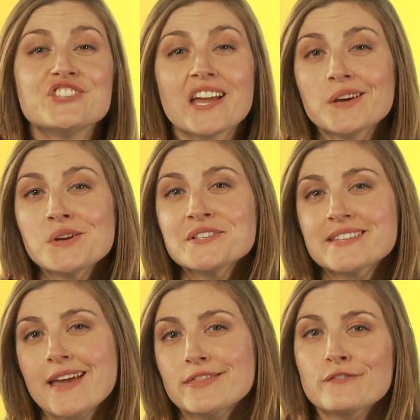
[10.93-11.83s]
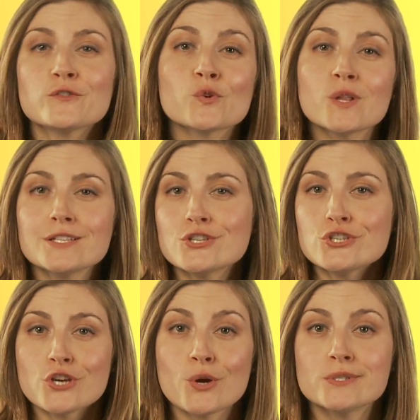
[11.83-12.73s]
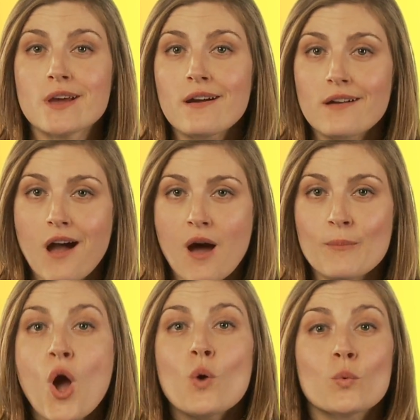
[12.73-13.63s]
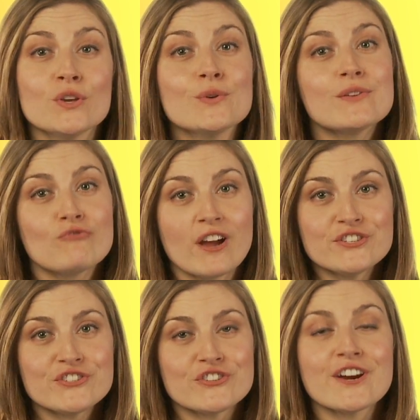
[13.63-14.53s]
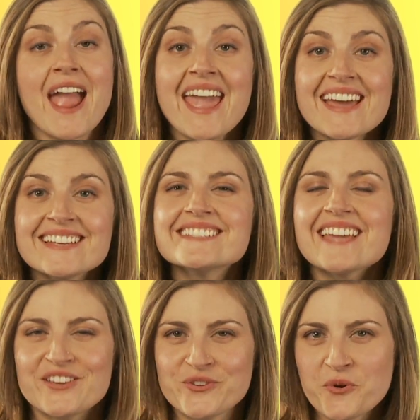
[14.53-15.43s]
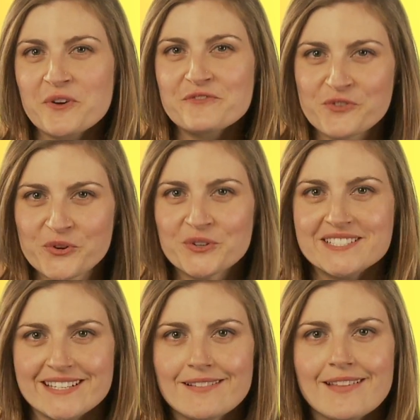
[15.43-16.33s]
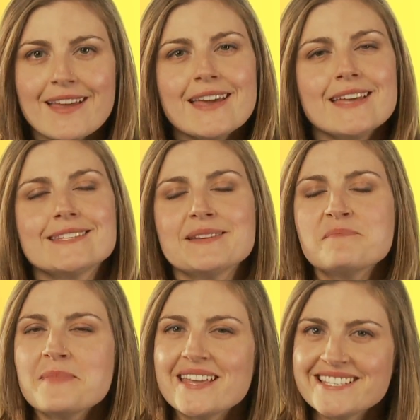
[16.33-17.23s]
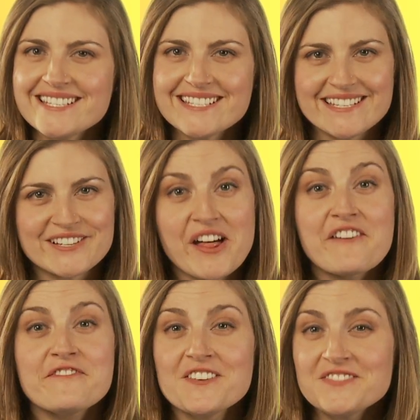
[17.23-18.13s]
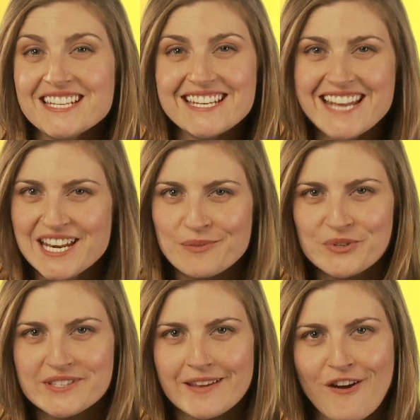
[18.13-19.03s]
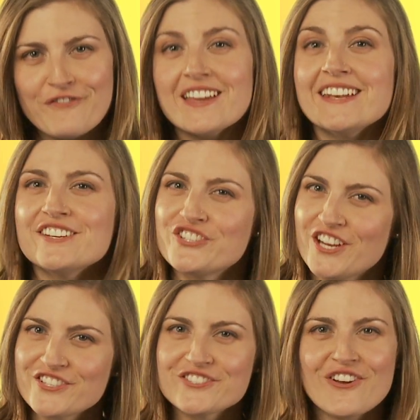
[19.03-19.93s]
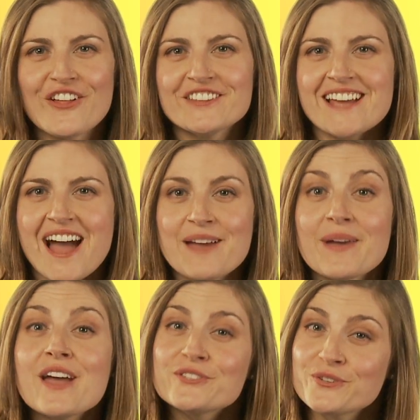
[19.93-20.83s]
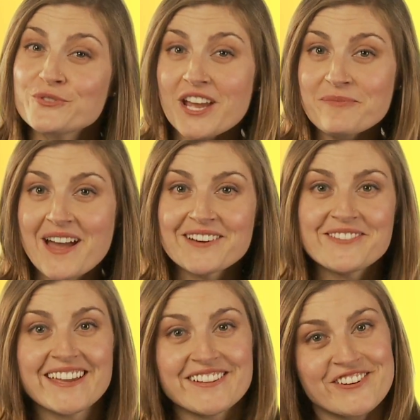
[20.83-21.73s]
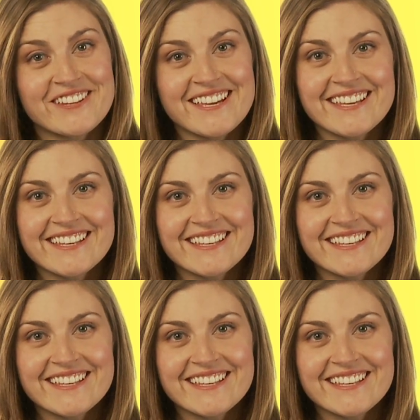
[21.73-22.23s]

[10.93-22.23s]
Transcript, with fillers: Check out our site, thefrugaliciousshow.com, where you can register and get your frugal deal. It's an amazing deal, 50 to 90% off, and it changes all the time. So check back regularly.